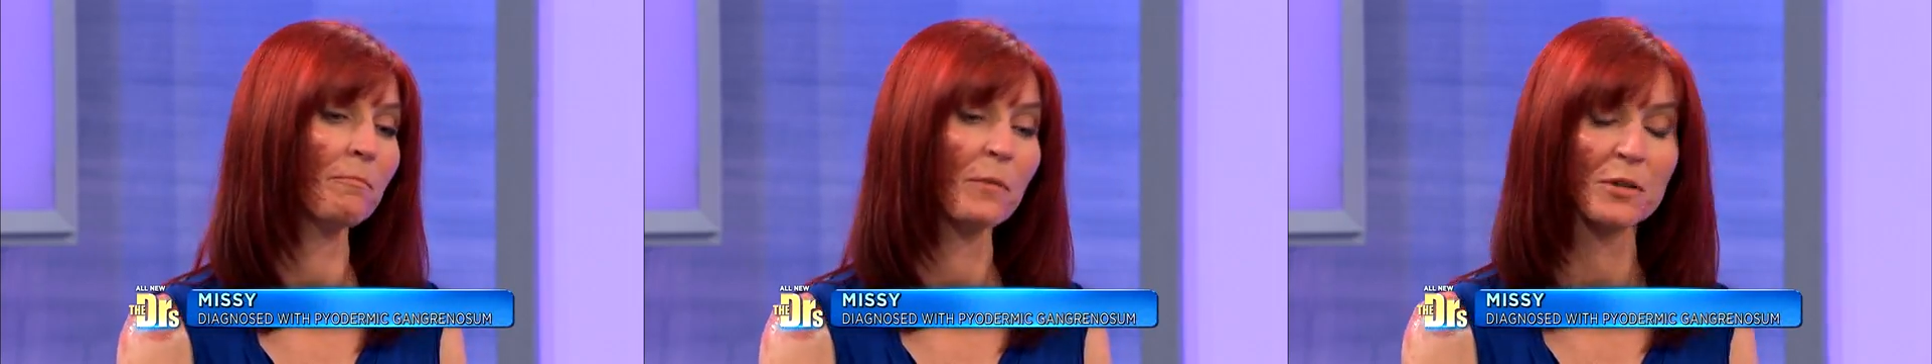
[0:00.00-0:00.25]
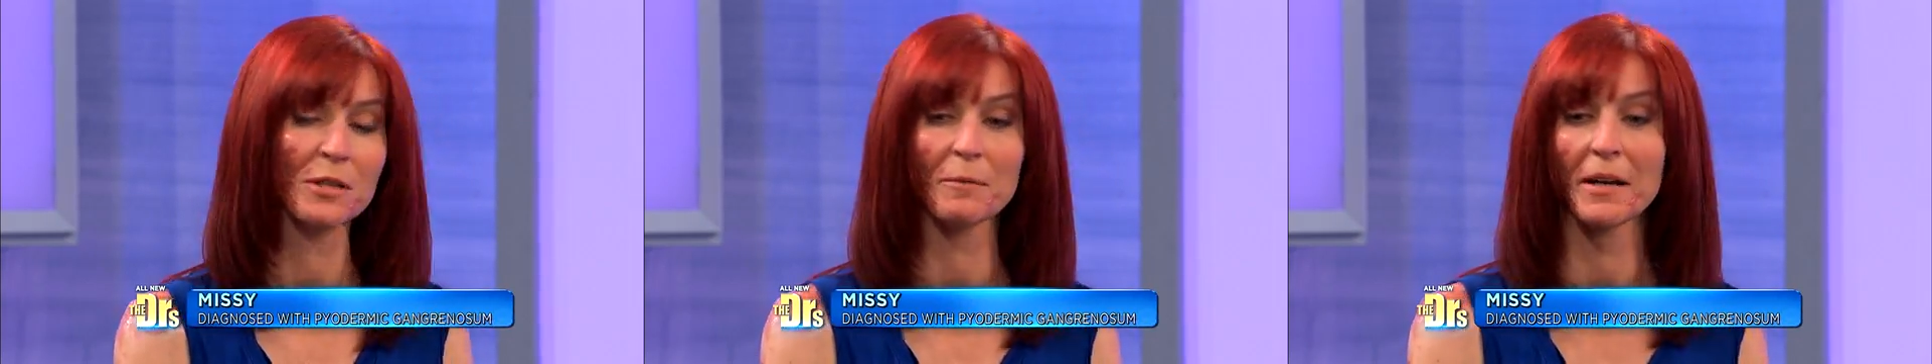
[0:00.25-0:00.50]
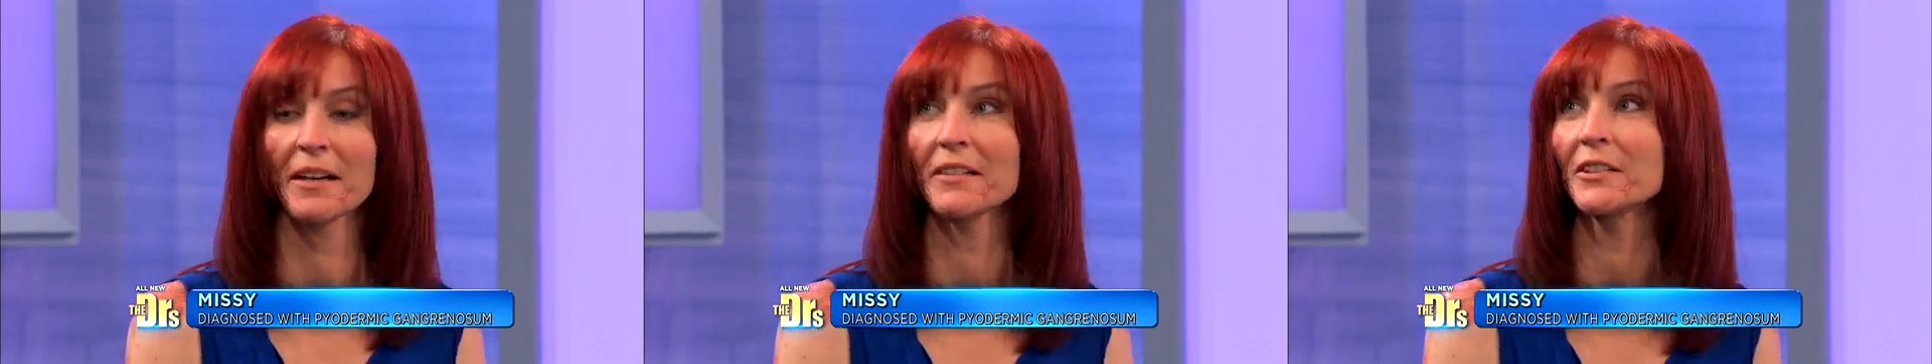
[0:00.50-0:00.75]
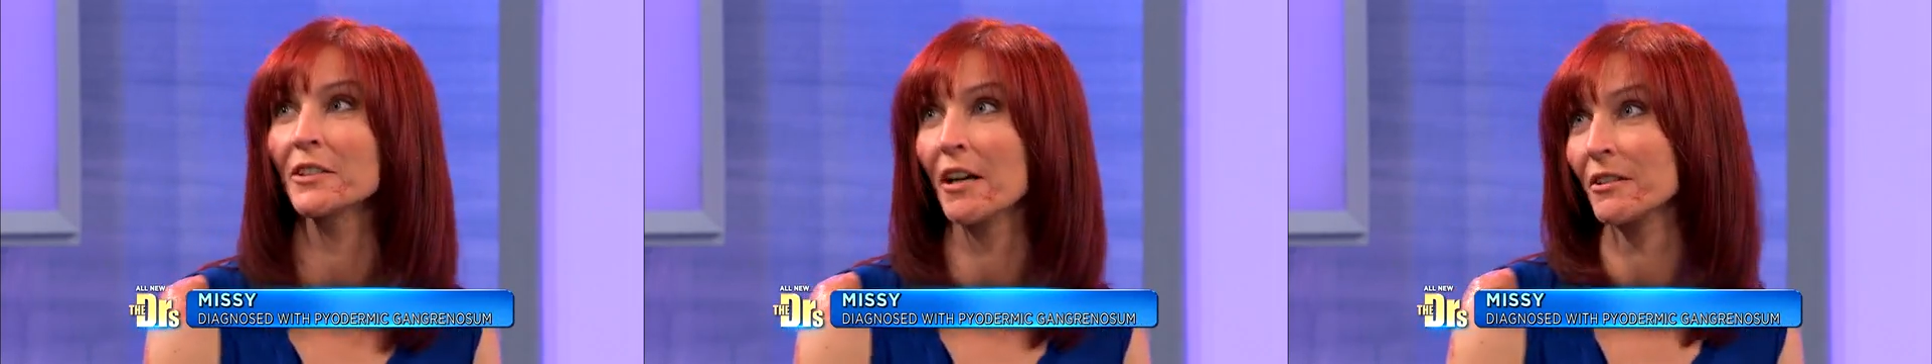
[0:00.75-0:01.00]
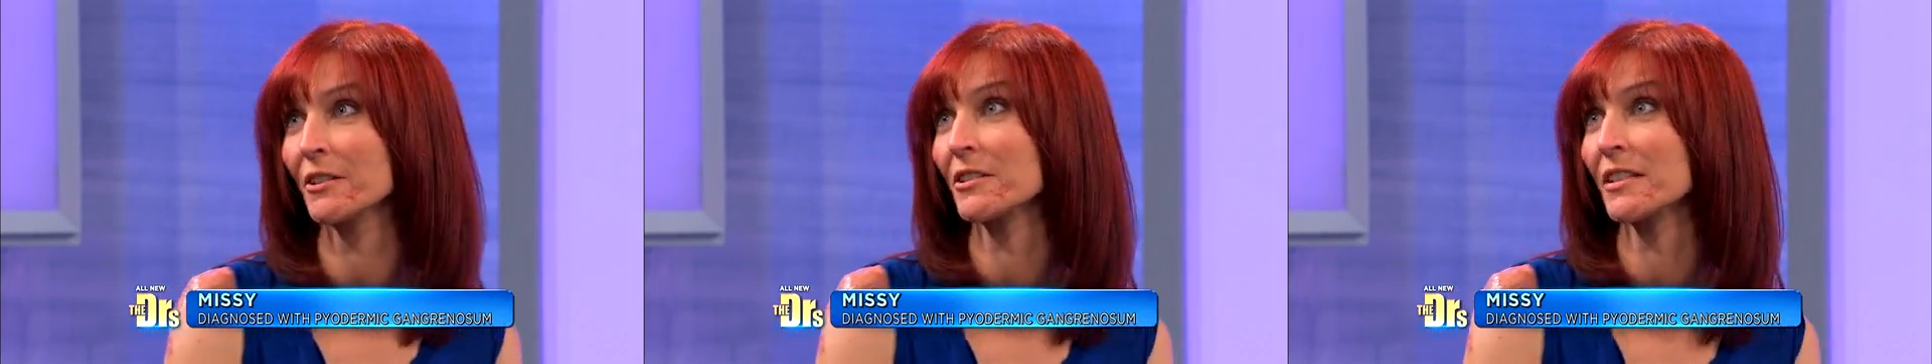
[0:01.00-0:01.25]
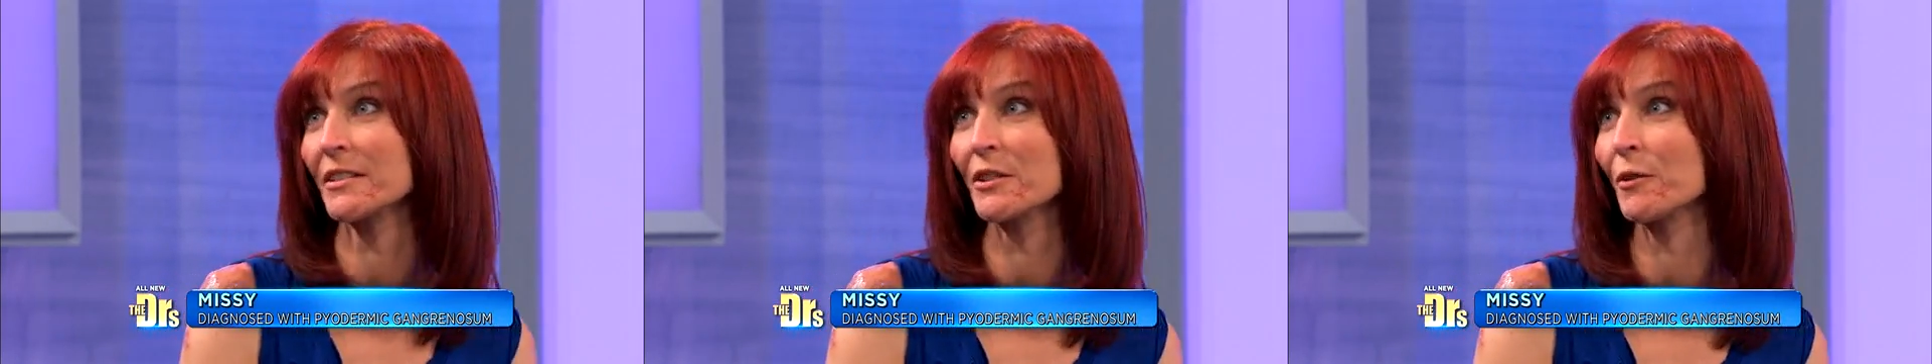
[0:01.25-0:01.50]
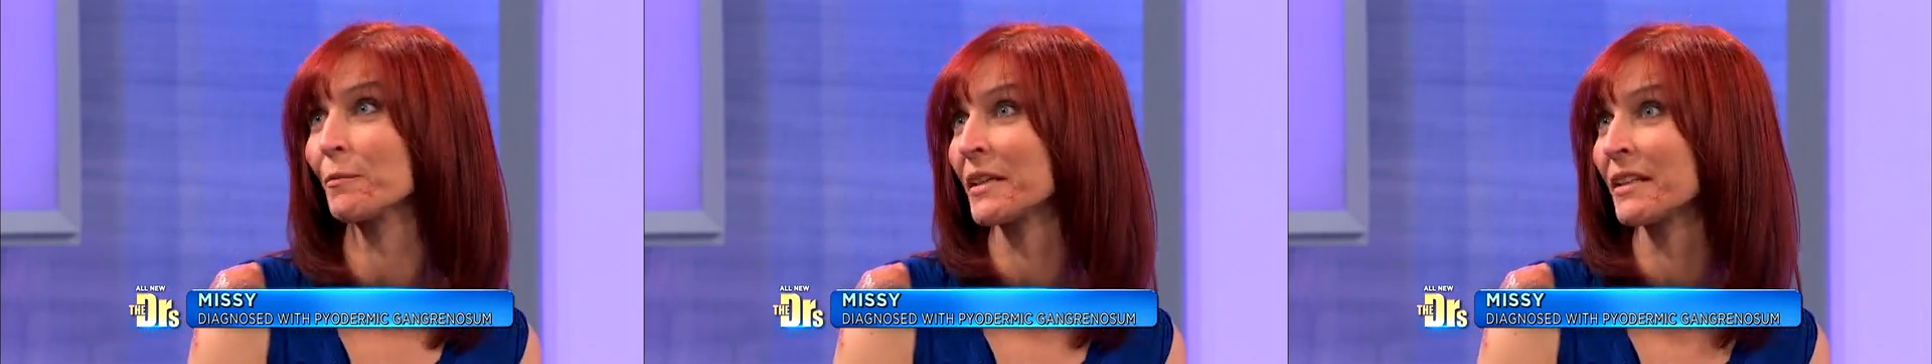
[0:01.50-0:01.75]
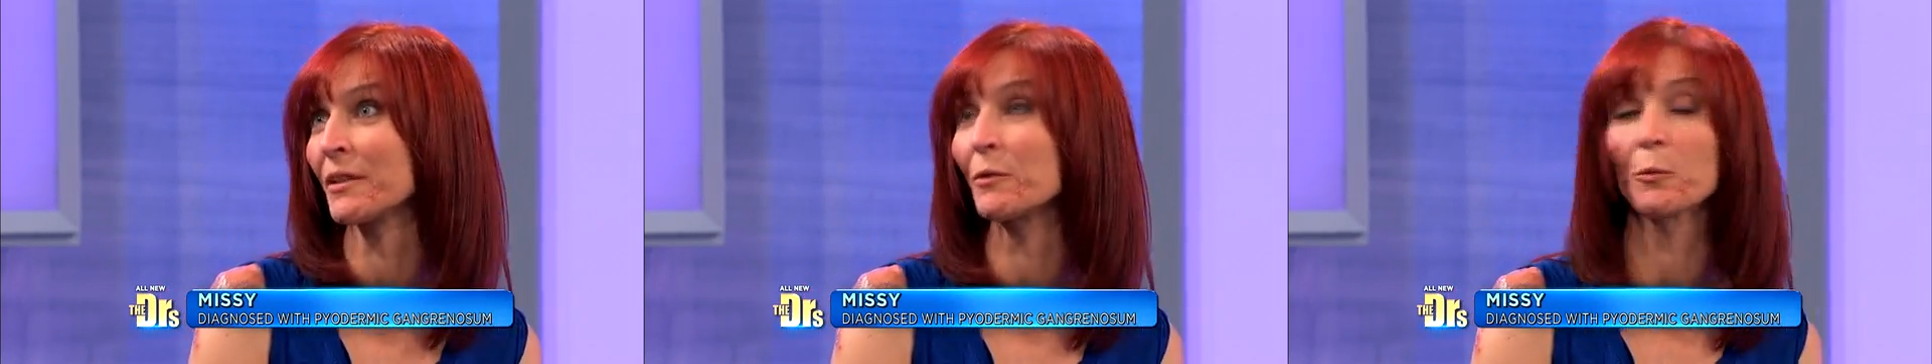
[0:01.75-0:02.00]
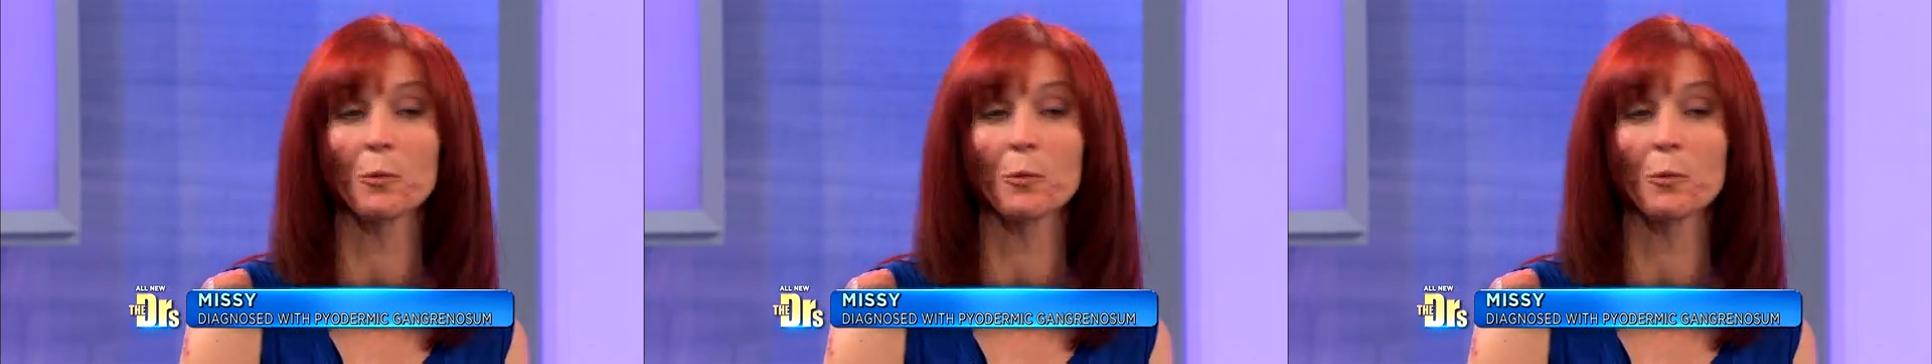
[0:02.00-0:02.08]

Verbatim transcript: Most of my other doctors had told me that